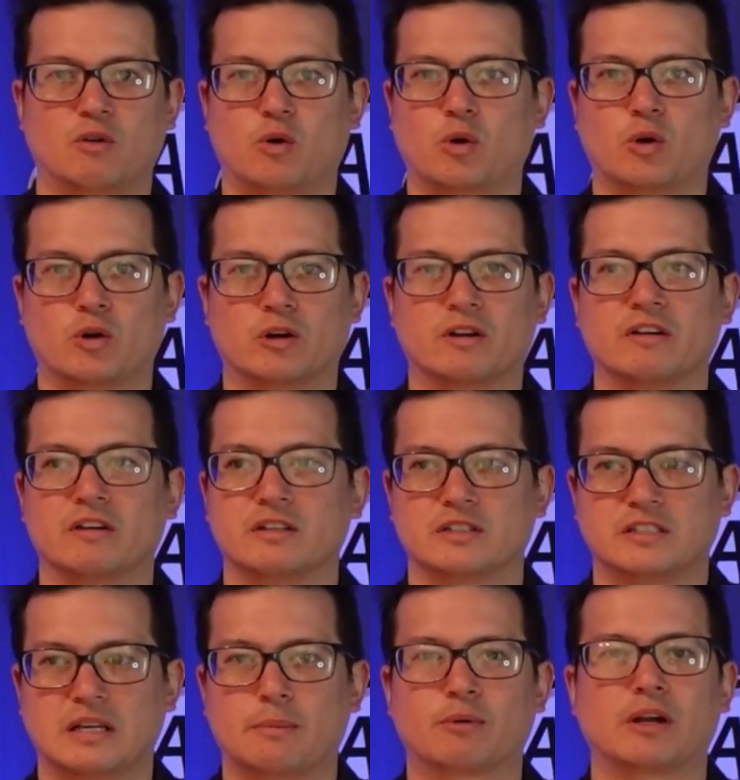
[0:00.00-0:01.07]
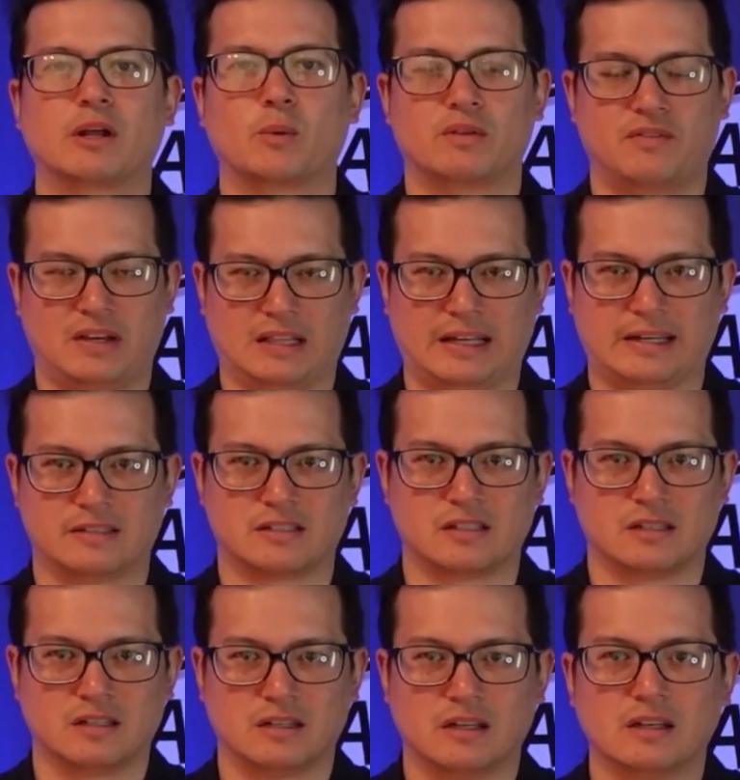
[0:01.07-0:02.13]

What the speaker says: or separating with VLANs.